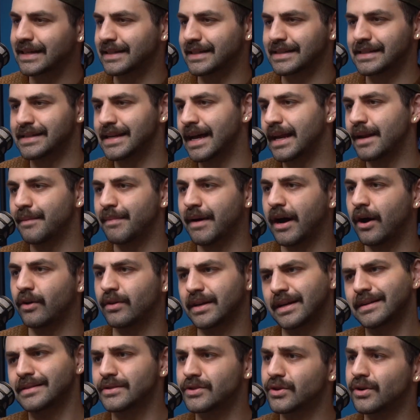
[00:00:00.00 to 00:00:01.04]
It's not yeah. about
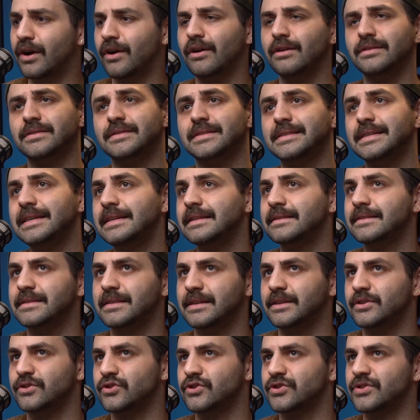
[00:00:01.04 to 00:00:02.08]
because there are scenes
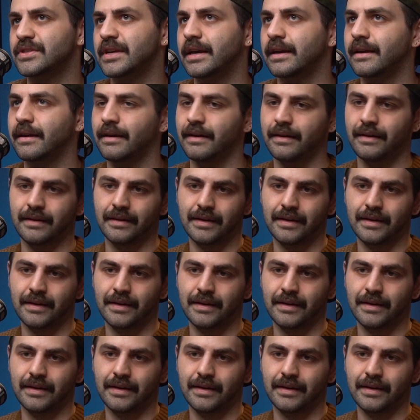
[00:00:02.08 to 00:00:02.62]
that is just like